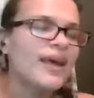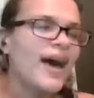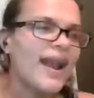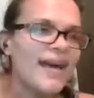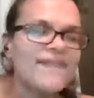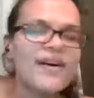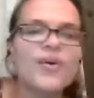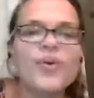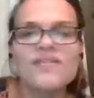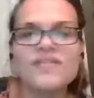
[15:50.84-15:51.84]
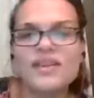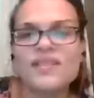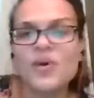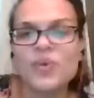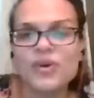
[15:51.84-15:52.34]
and I found a way of eating
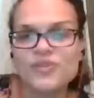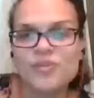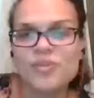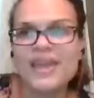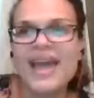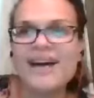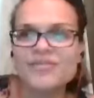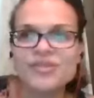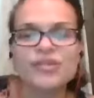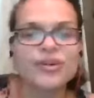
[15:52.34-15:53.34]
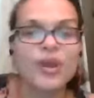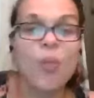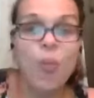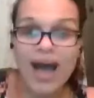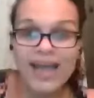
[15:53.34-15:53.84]
that works for me after
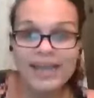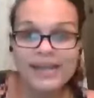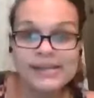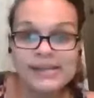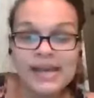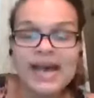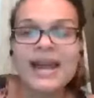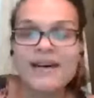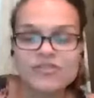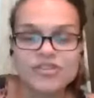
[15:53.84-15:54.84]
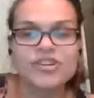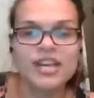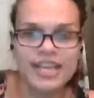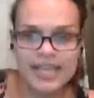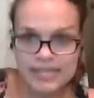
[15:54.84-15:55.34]
learning why and after
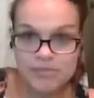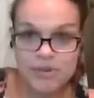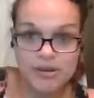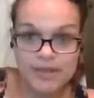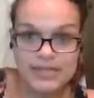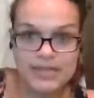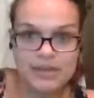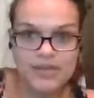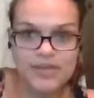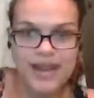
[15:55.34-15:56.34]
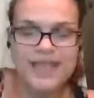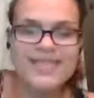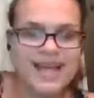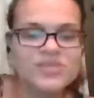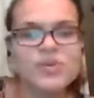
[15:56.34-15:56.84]
learning and experimenting with it. And
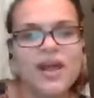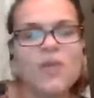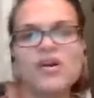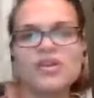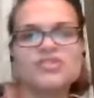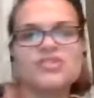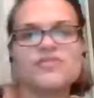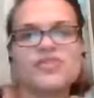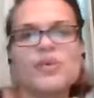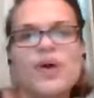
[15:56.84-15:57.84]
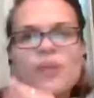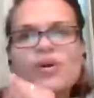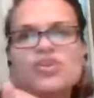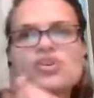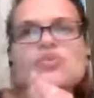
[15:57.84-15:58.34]
that's what I want to do for you. I
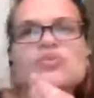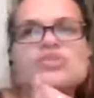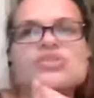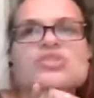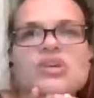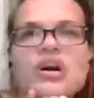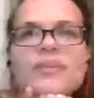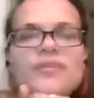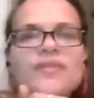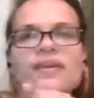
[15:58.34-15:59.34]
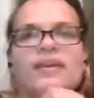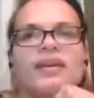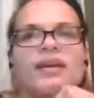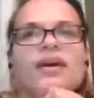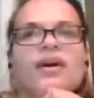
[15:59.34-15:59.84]
want you to stop
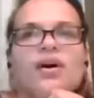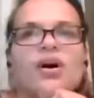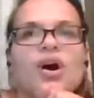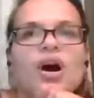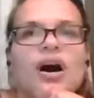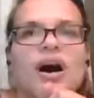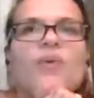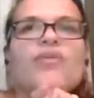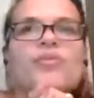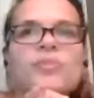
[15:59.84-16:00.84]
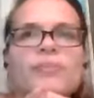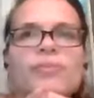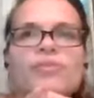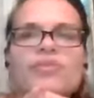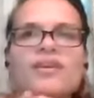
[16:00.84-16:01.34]
thinking how other
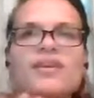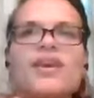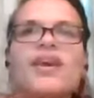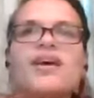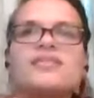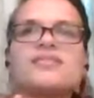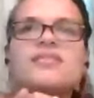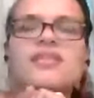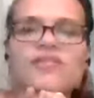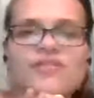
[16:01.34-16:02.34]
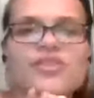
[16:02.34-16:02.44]
people are thinking and to think for